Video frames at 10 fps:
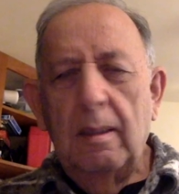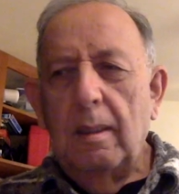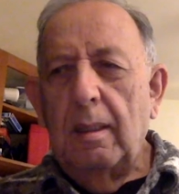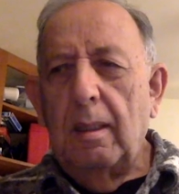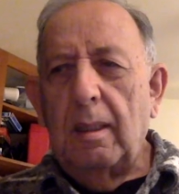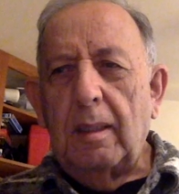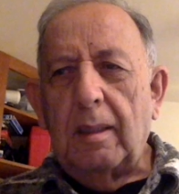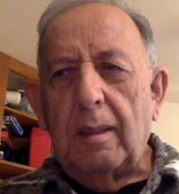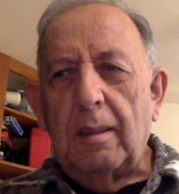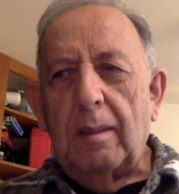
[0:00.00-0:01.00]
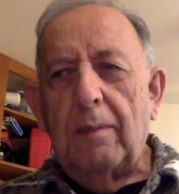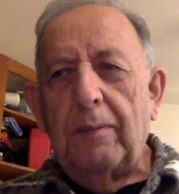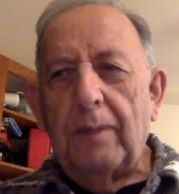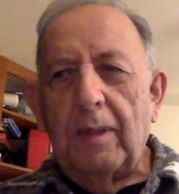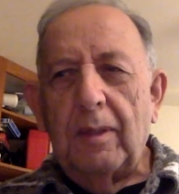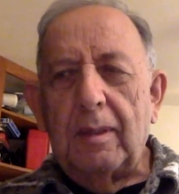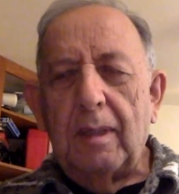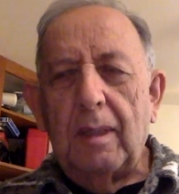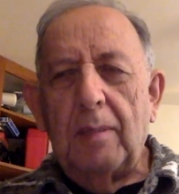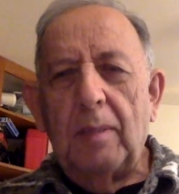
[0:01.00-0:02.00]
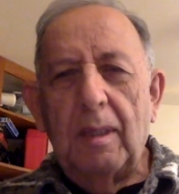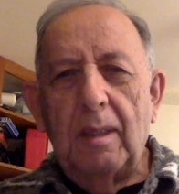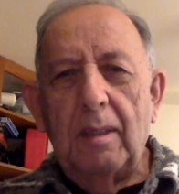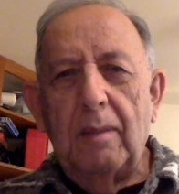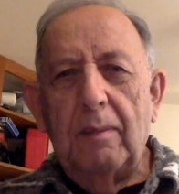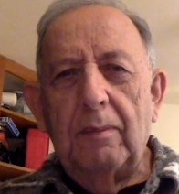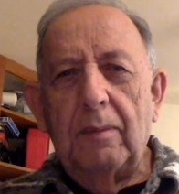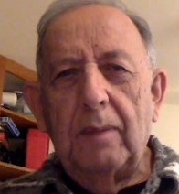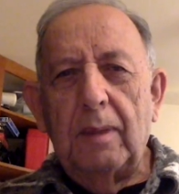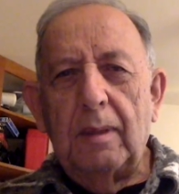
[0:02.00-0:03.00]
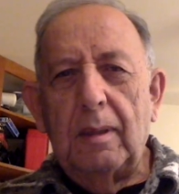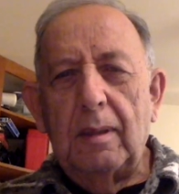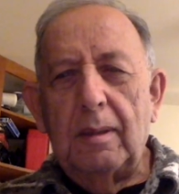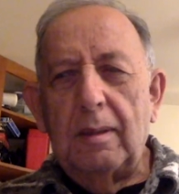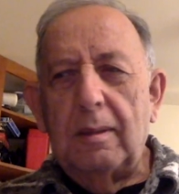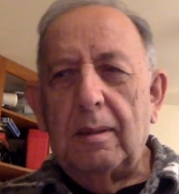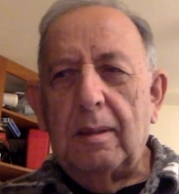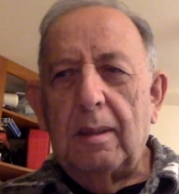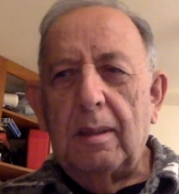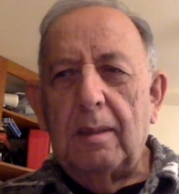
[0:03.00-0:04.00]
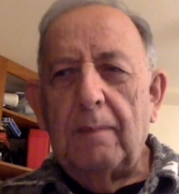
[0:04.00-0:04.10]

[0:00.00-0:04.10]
I'd like to clarify the timeline of what I just discussed.